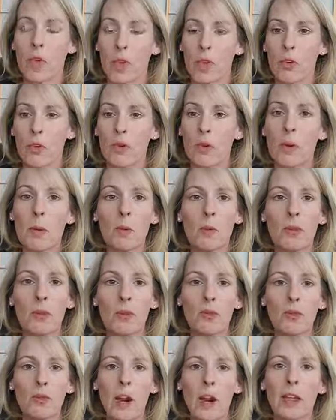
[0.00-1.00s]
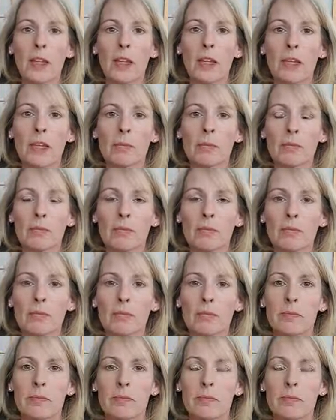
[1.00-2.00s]
Remember this Friday,
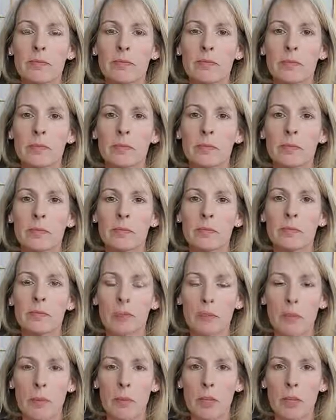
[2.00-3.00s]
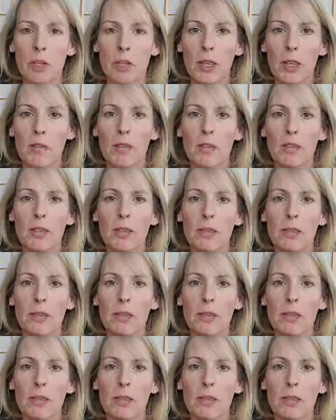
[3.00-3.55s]
September 11th.